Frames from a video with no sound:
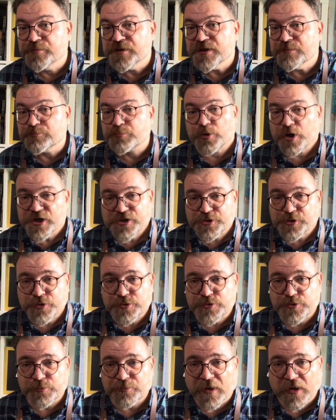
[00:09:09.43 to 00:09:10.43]
be
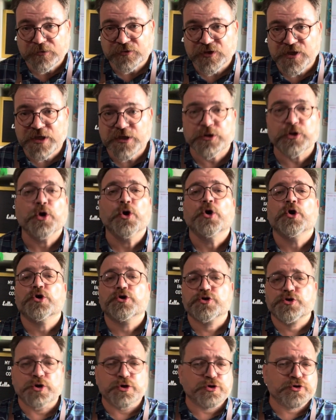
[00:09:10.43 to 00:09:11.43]
precious about it.
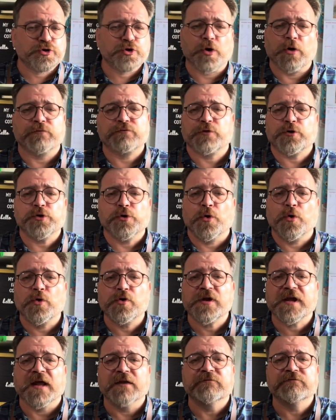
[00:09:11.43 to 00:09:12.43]
Just cover your whole
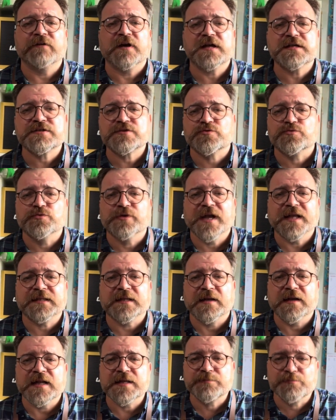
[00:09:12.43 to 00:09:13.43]
canvas to get
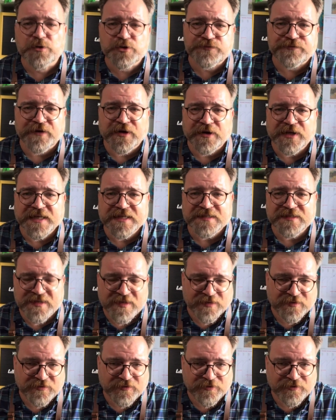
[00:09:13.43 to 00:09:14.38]
an atmospheric tint.